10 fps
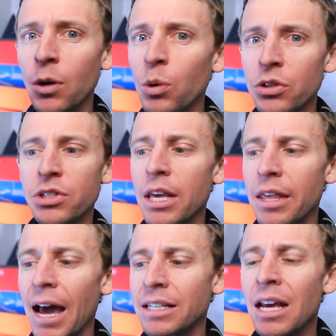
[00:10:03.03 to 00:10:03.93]
I will say
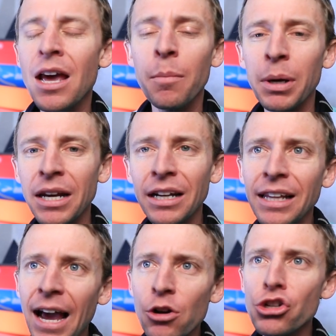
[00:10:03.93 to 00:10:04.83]
that, but it
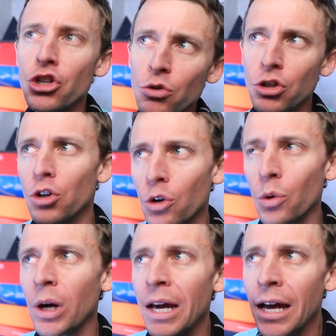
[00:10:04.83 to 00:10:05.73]
allows you
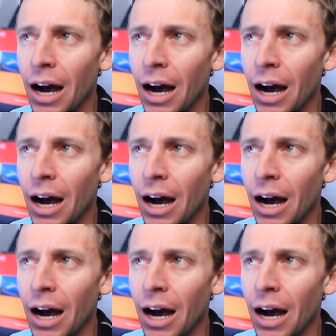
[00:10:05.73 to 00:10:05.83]
to